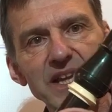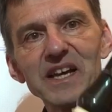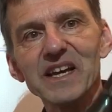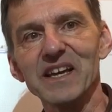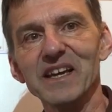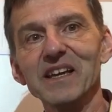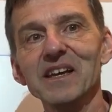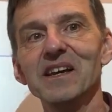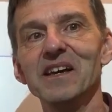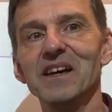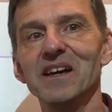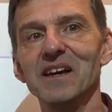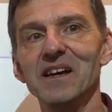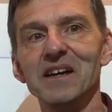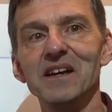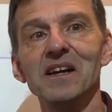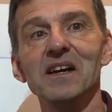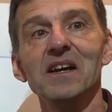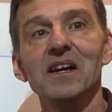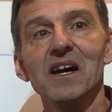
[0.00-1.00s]
play,
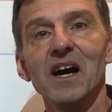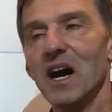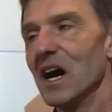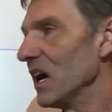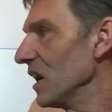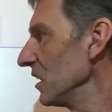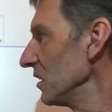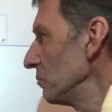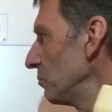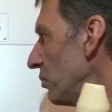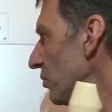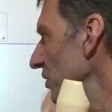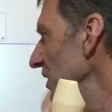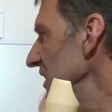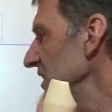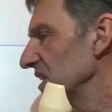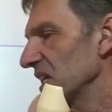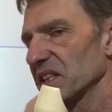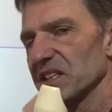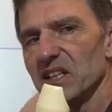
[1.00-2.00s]
I'll
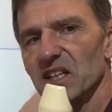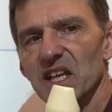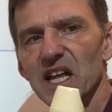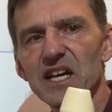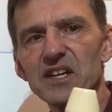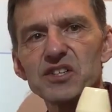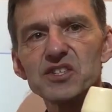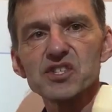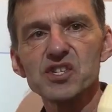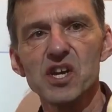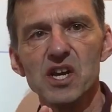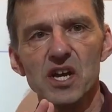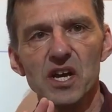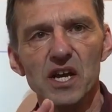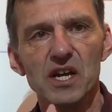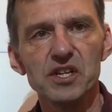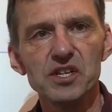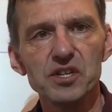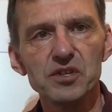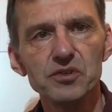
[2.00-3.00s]
point at the letters
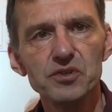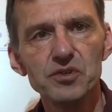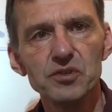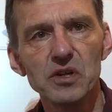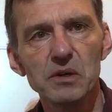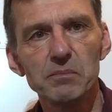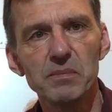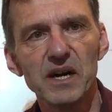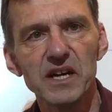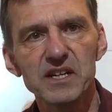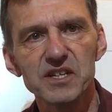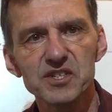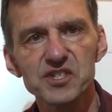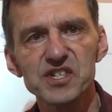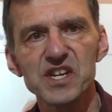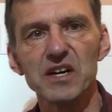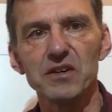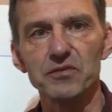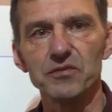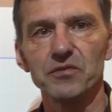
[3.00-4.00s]
and you do it by
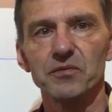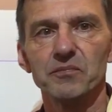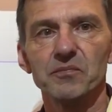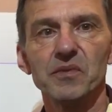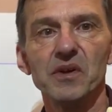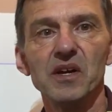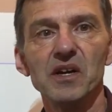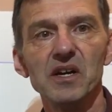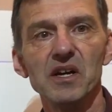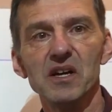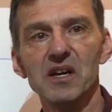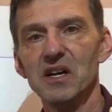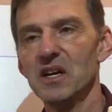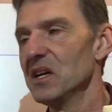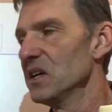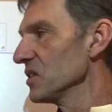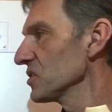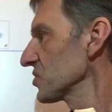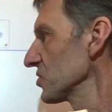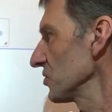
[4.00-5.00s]
yourself.
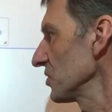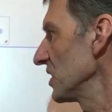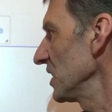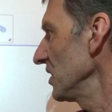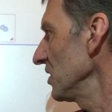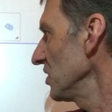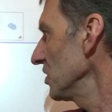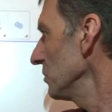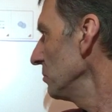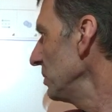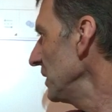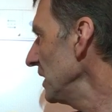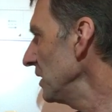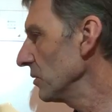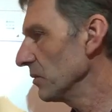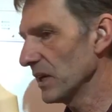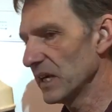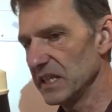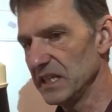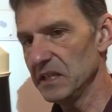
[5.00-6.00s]
So get your B
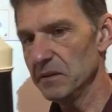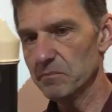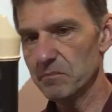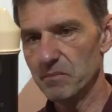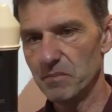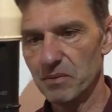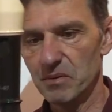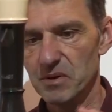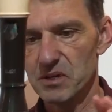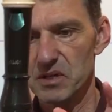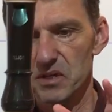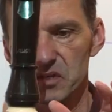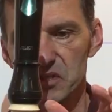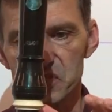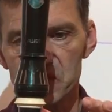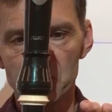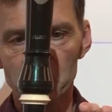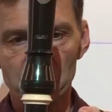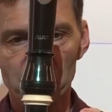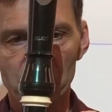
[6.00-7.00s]
ready.
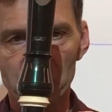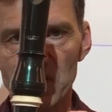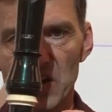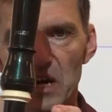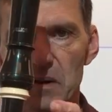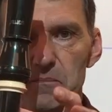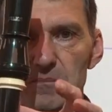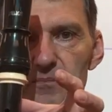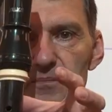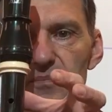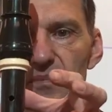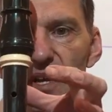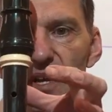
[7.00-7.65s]
So thumb